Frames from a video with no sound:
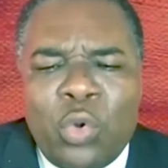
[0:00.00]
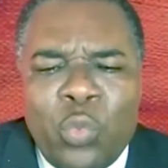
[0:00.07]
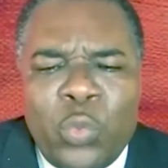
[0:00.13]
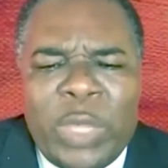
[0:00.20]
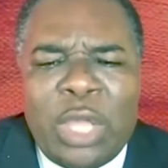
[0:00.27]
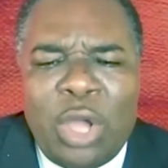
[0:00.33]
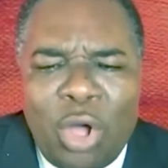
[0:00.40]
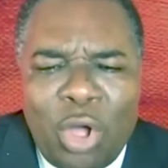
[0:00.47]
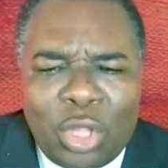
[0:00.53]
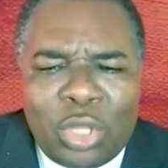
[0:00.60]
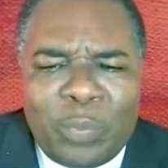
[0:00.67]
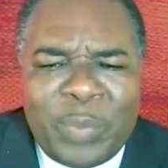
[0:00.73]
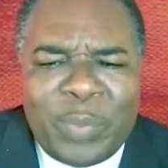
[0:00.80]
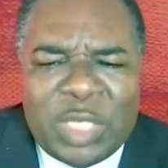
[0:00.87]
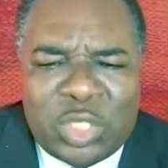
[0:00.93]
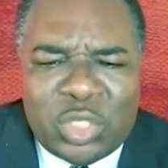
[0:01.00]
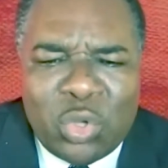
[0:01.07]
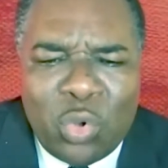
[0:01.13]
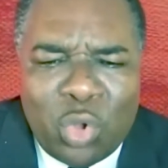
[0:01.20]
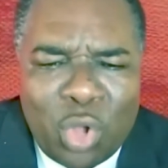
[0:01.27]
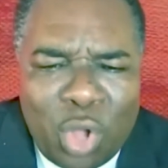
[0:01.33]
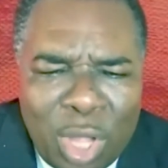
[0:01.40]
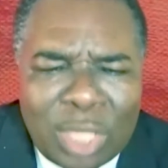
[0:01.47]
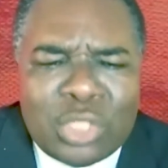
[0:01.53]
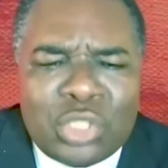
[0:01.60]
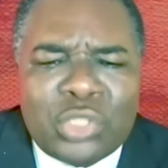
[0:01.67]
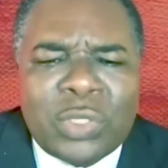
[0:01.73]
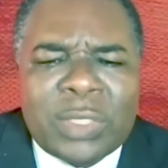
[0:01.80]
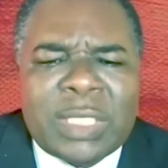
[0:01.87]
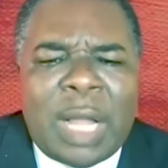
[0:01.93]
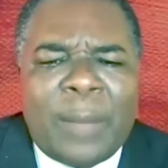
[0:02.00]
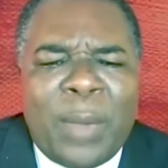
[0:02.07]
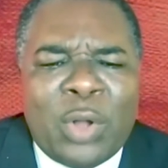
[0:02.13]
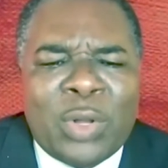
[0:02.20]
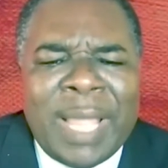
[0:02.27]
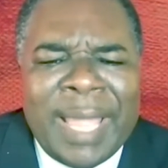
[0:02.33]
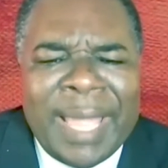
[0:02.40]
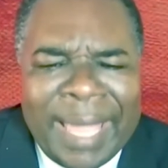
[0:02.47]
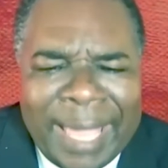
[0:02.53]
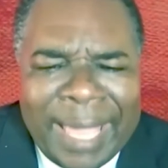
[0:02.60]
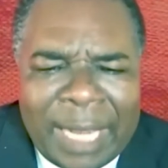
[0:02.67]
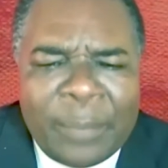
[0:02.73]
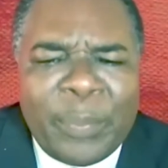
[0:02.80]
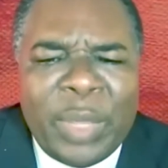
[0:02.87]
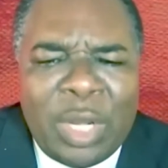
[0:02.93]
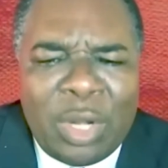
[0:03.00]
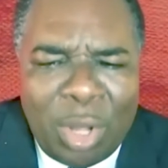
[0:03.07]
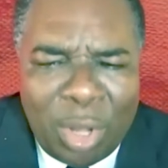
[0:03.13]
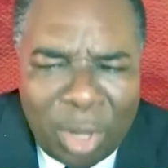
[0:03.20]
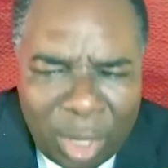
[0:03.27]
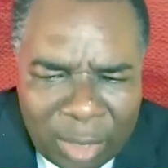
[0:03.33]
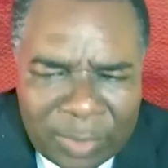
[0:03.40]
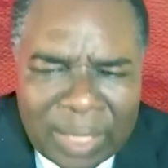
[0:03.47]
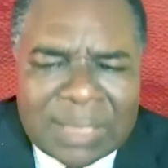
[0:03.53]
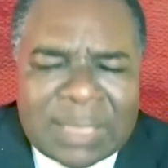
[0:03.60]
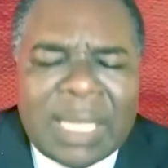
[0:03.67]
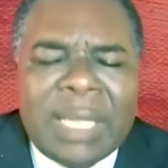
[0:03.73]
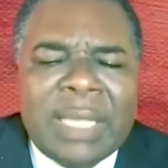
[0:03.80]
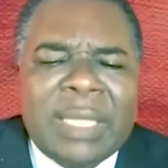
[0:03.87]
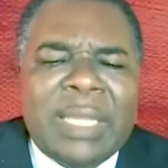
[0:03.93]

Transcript: we ought to be so conscious about helping others